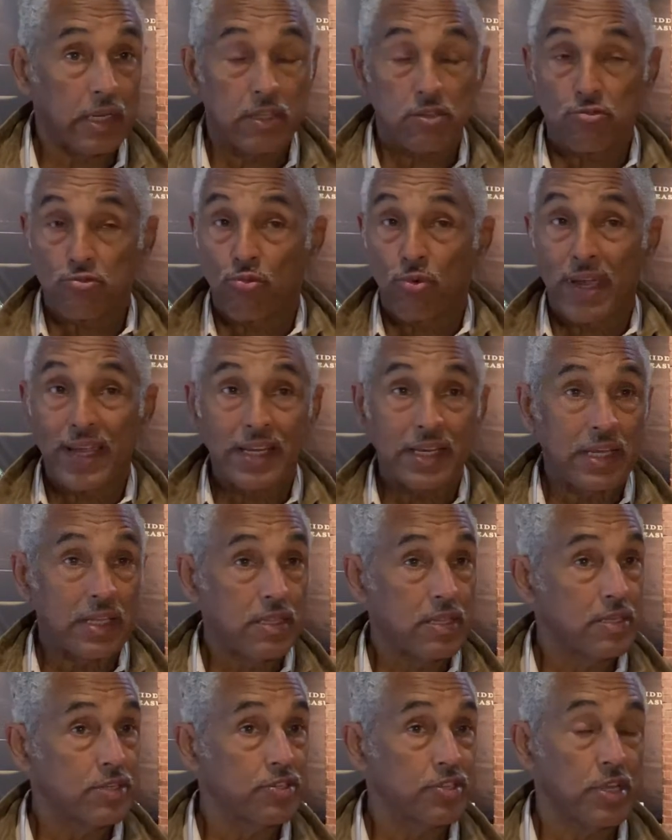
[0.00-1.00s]
It's right in
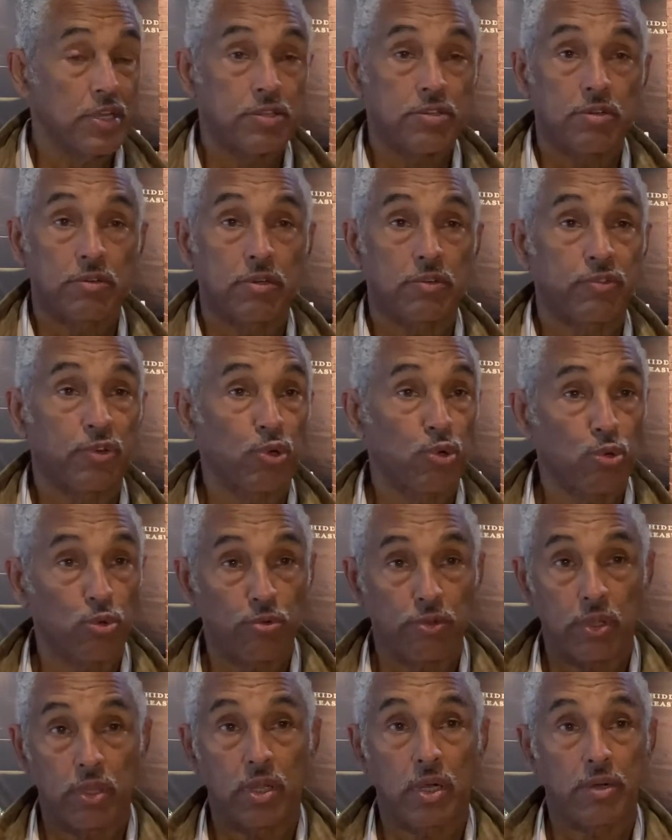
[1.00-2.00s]
the center of who
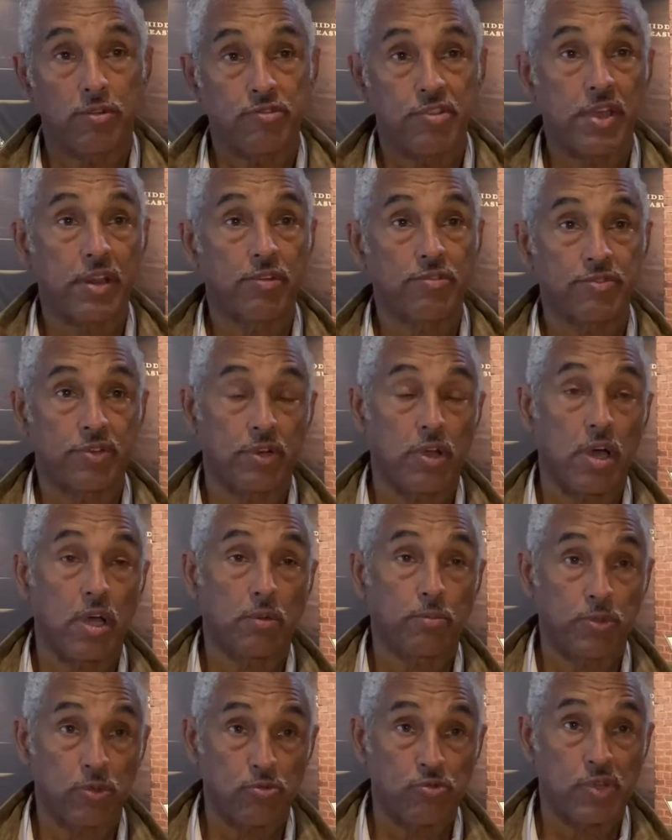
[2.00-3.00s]
the Larz Anderson Auto
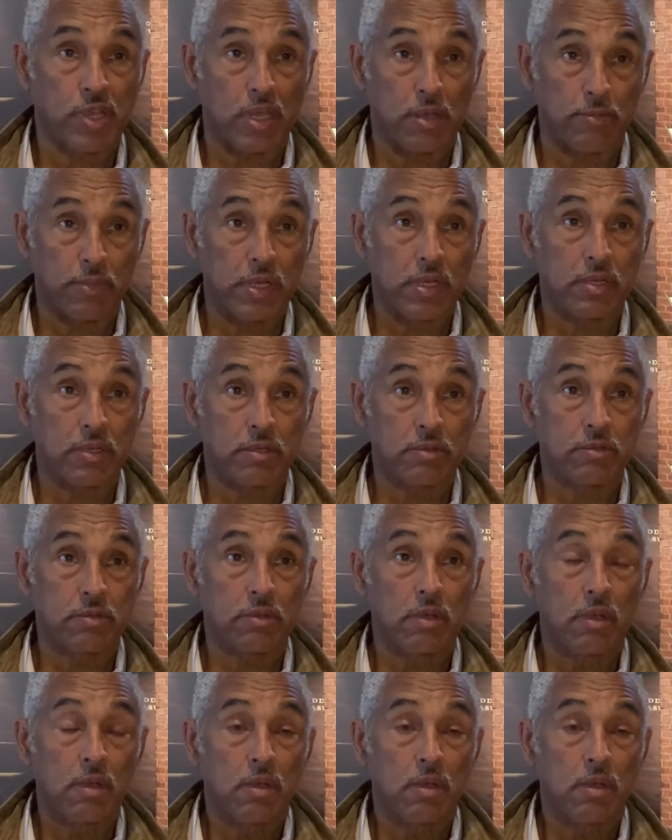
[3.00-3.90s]
Museum is,